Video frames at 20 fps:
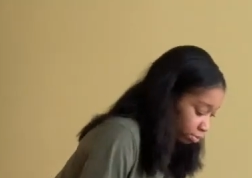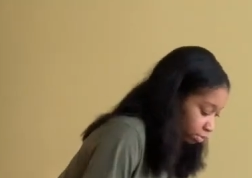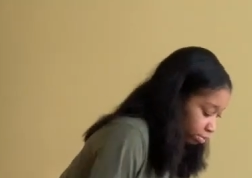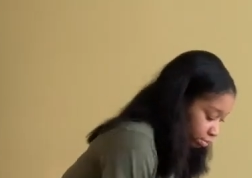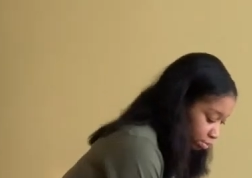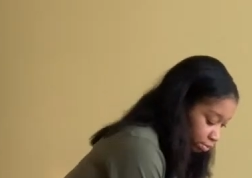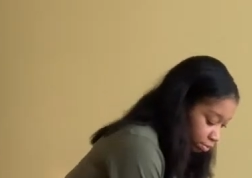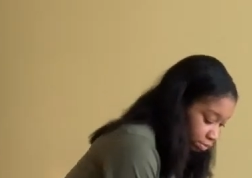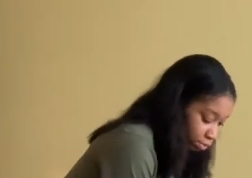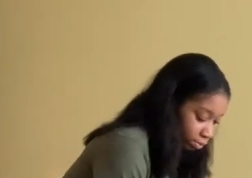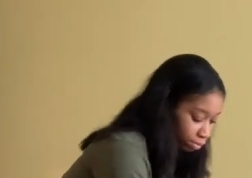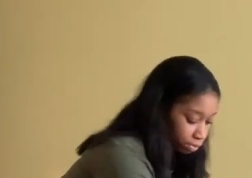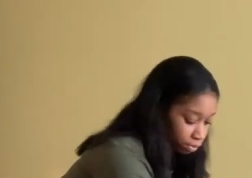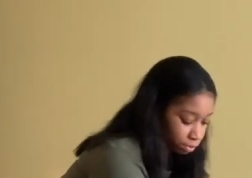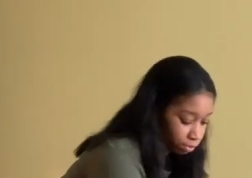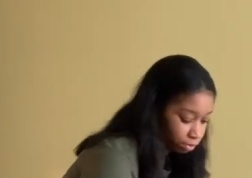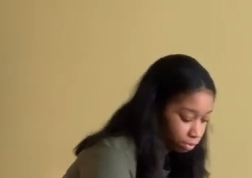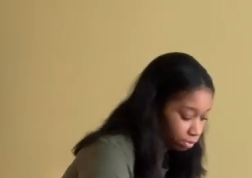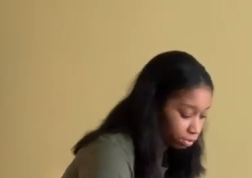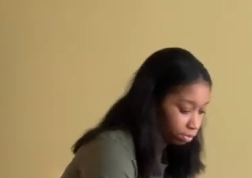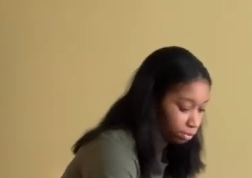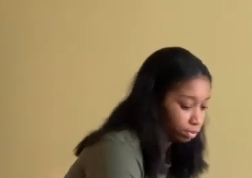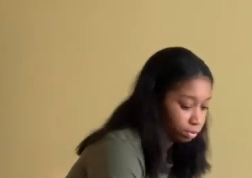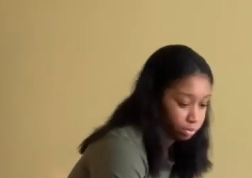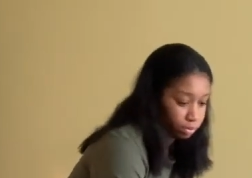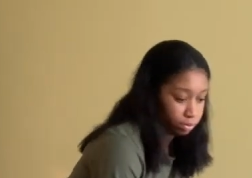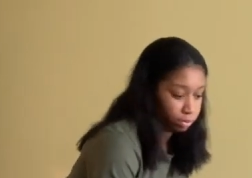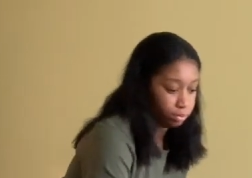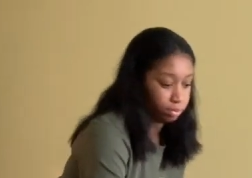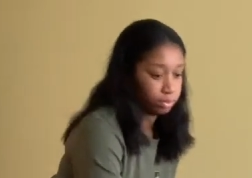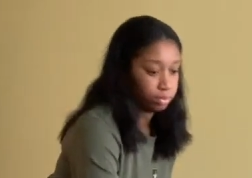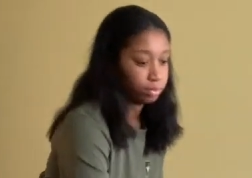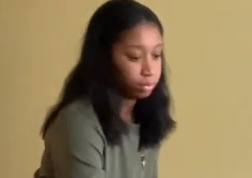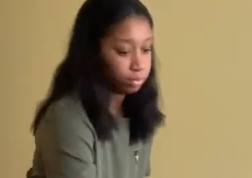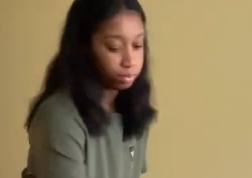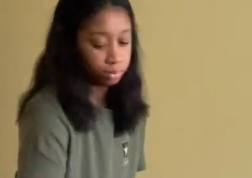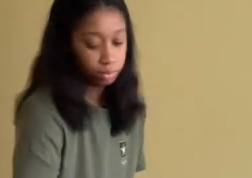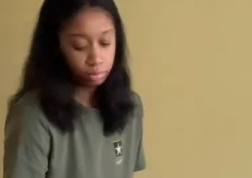[no speech]